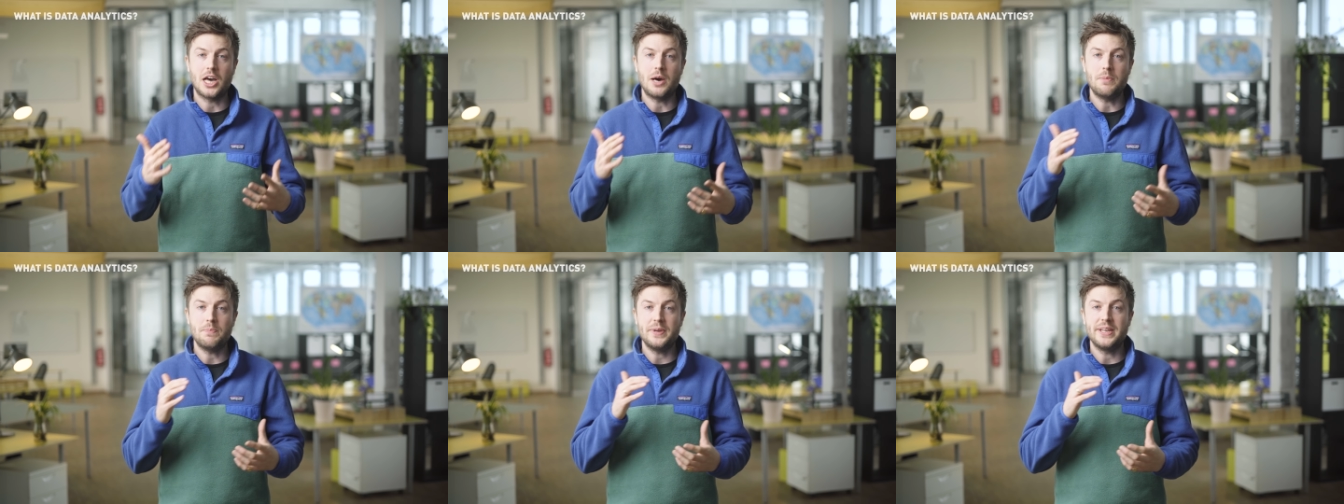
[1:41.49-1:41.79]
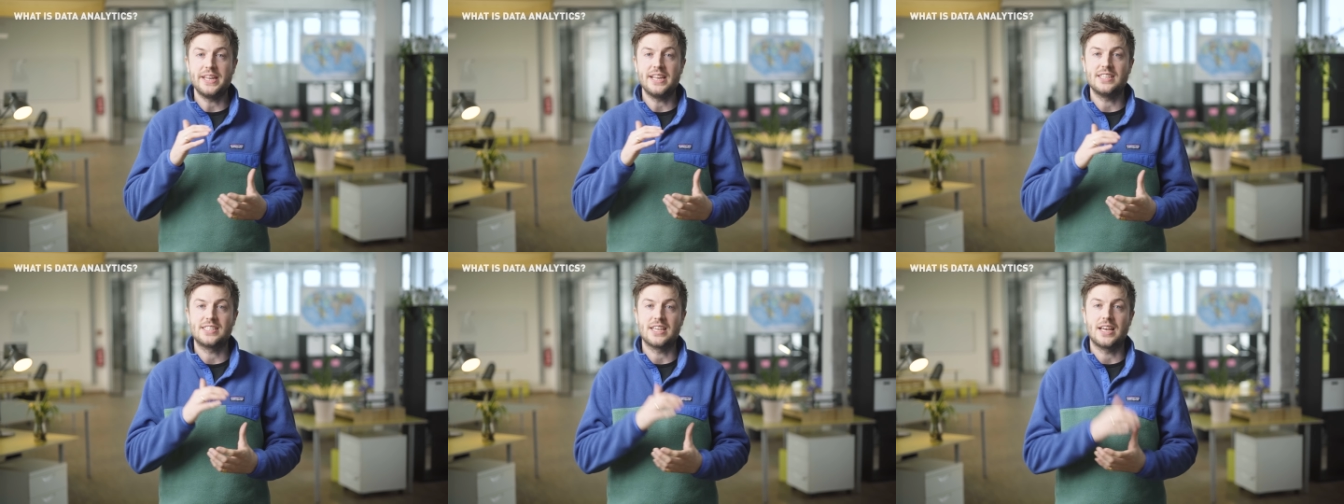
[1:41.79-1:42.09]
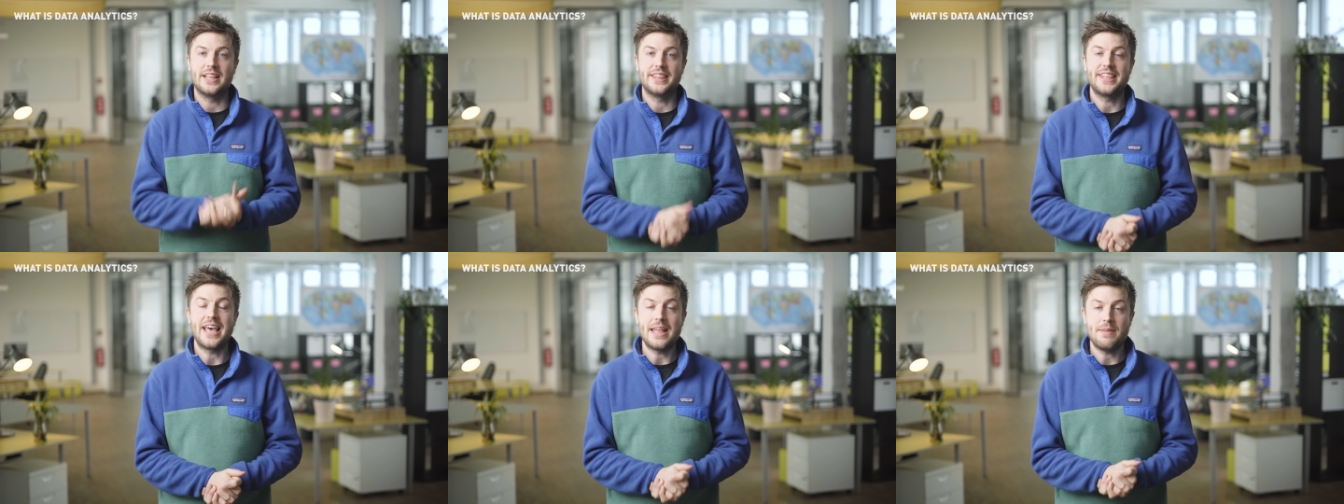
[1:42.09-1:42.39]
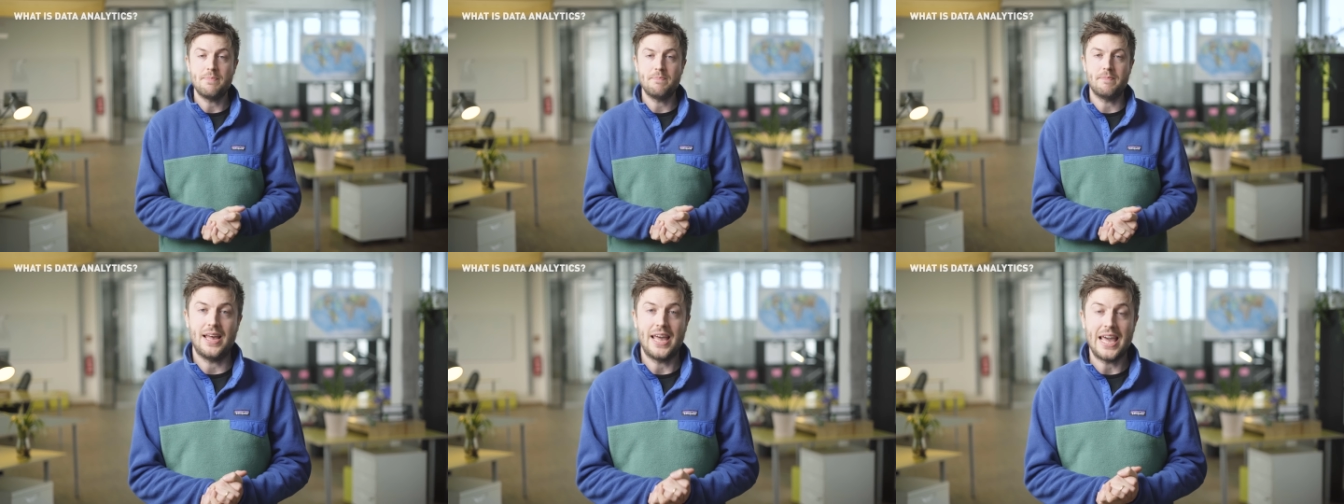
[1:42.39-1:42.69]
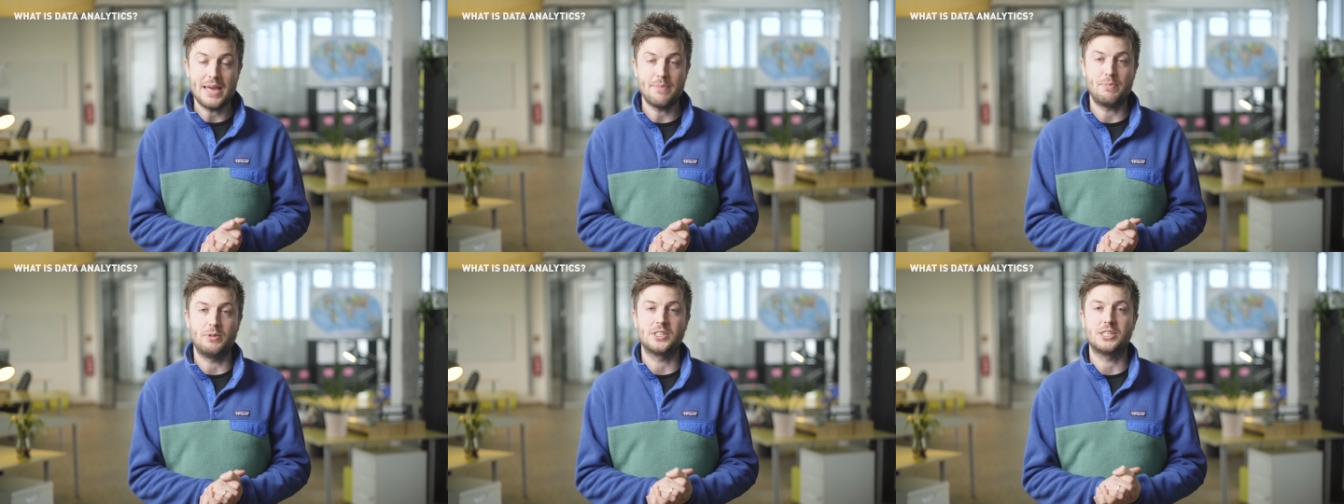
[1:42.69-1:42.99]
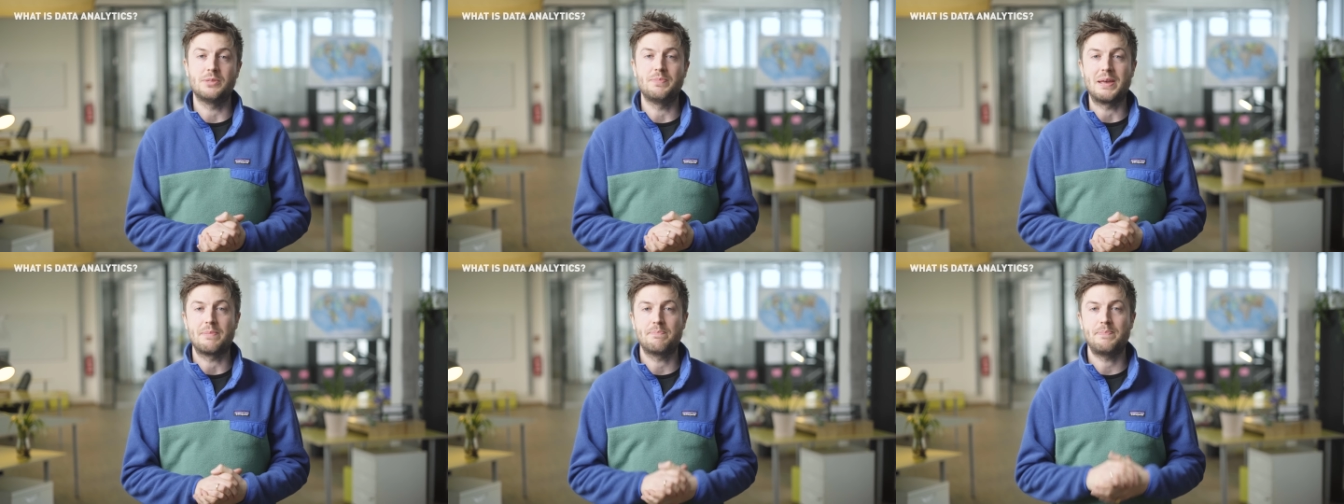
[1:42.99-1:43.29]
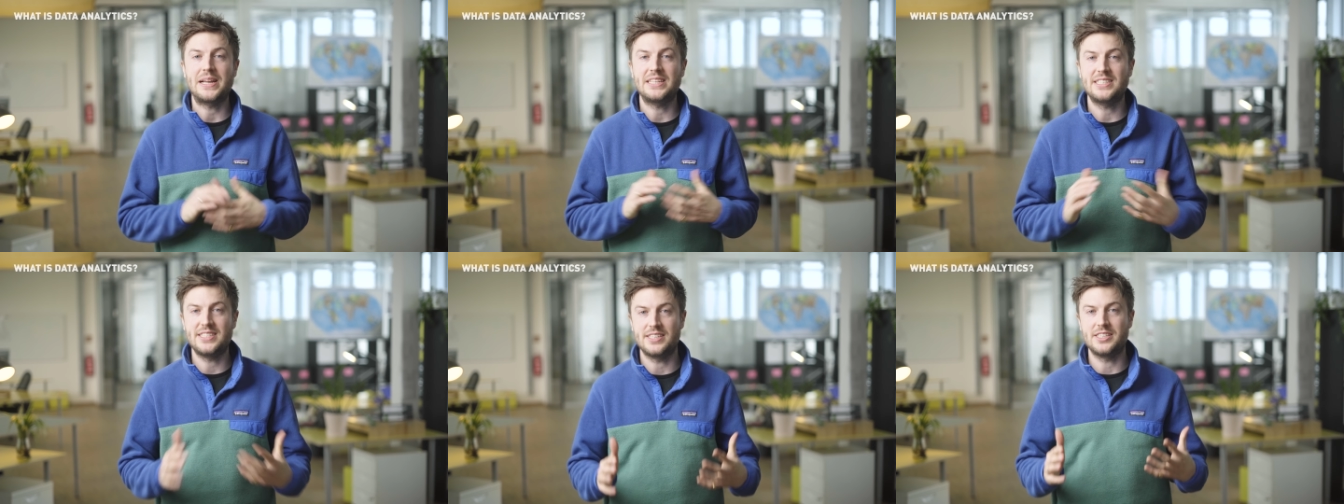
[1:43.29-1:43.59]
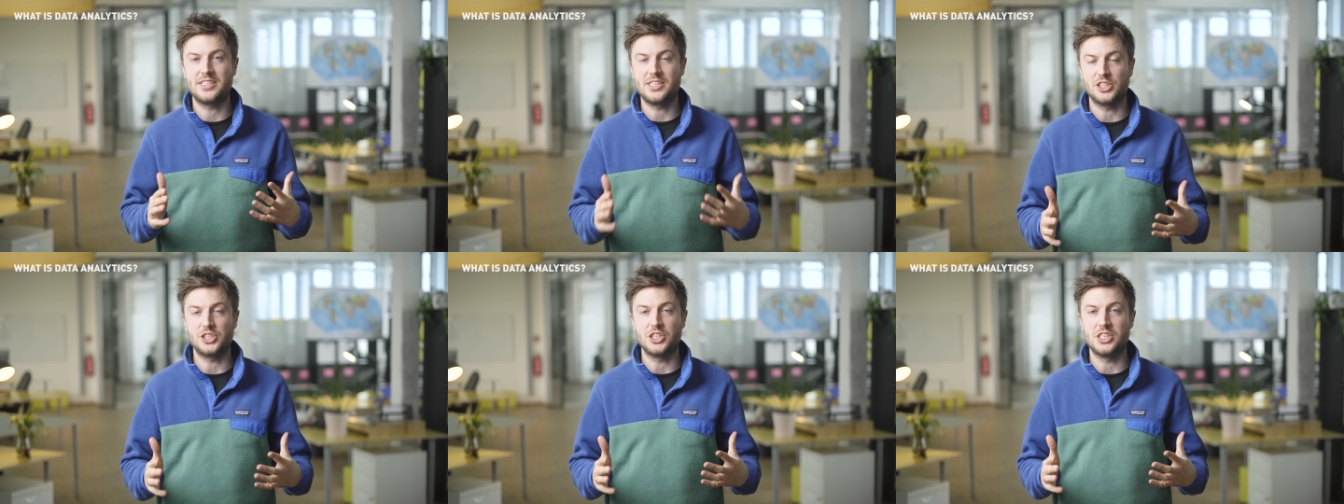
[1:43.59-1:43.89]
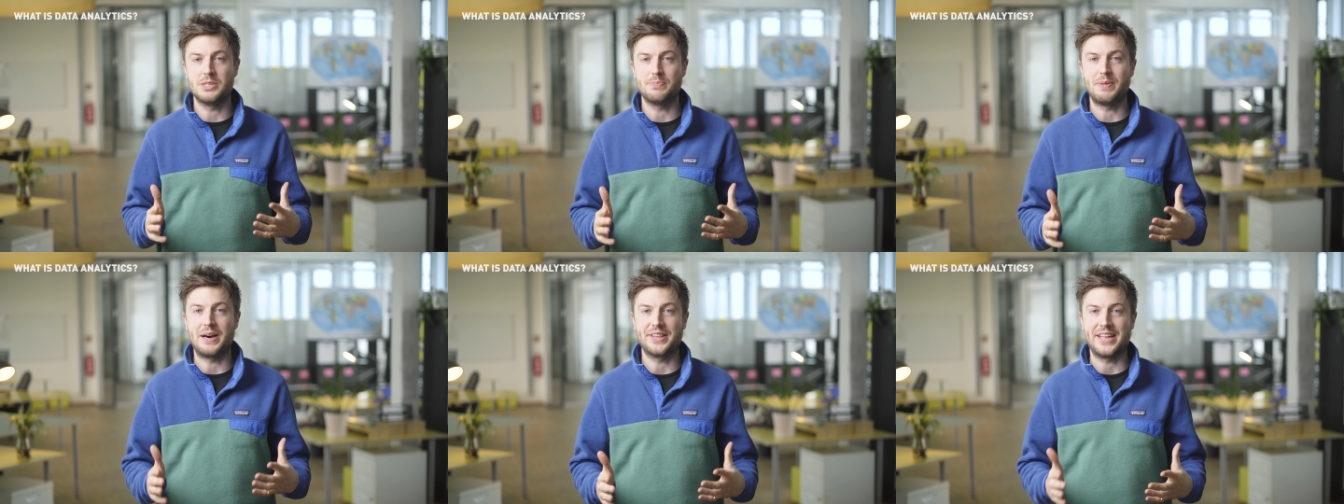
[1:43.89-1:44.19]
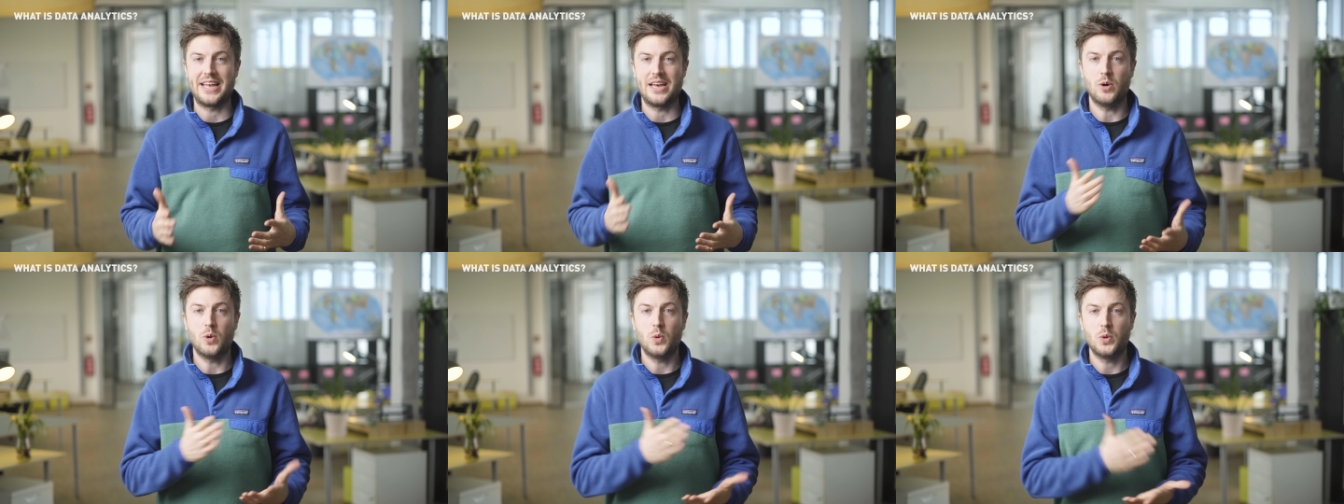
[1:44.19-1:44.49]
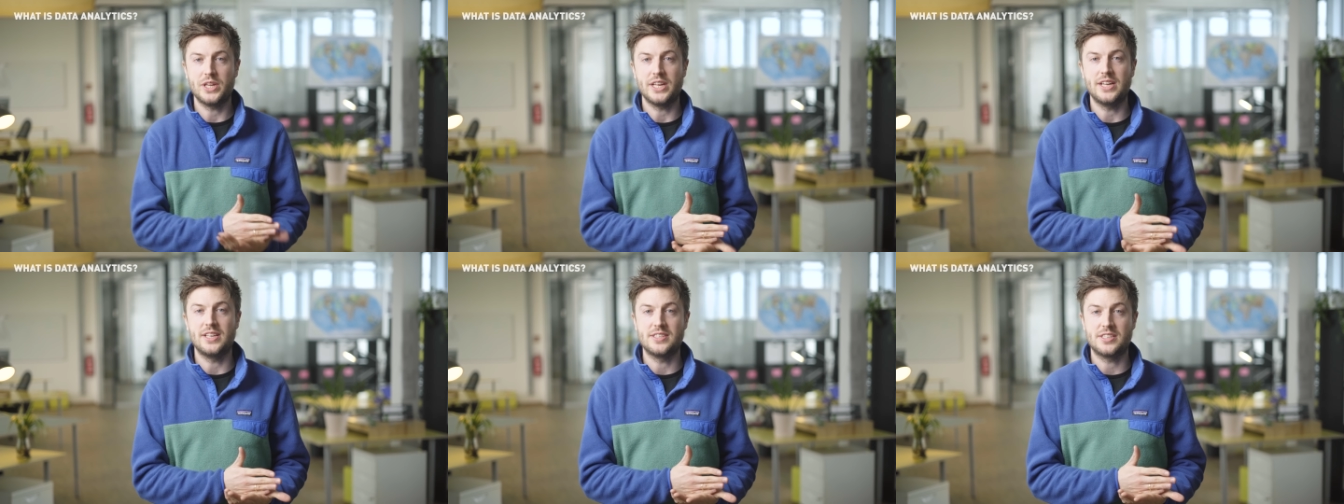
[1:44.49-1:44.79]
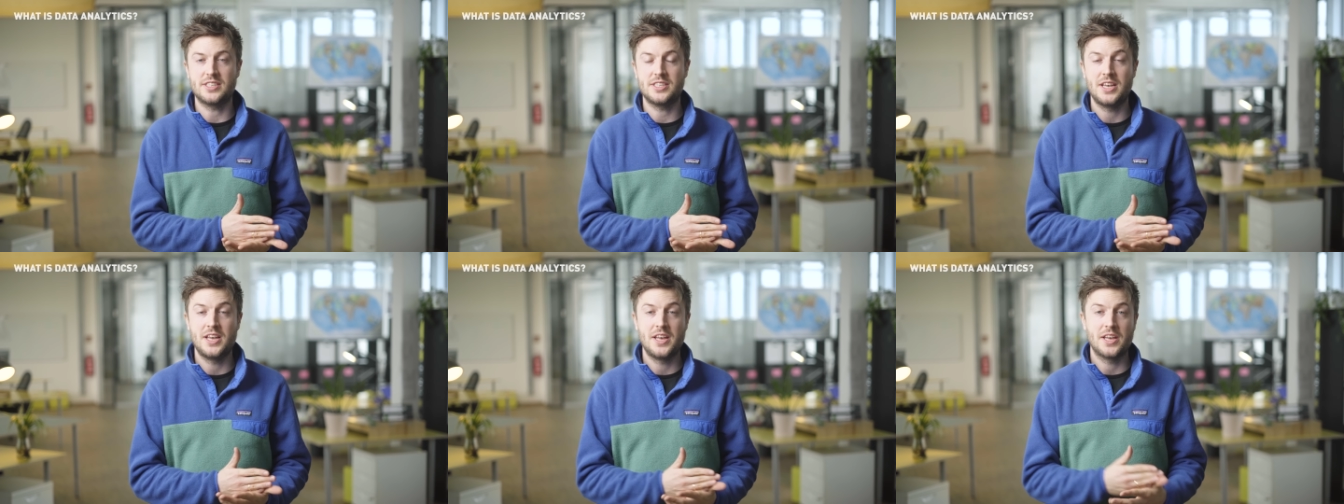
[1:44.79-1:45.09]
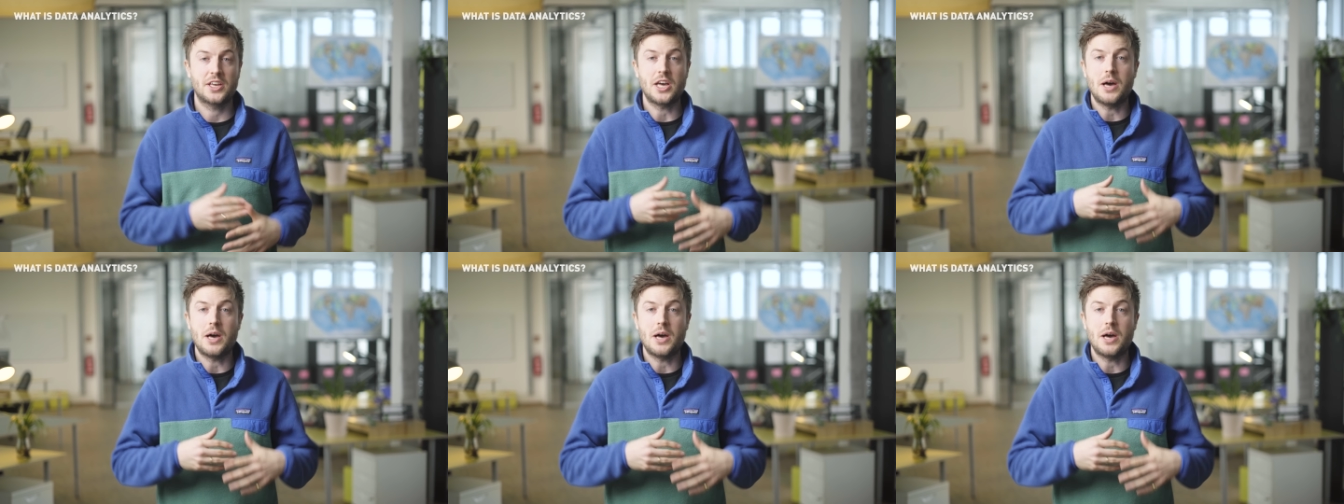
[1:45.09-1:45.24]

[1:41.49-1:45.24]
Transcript: companies are then able to make better decisions about their audience,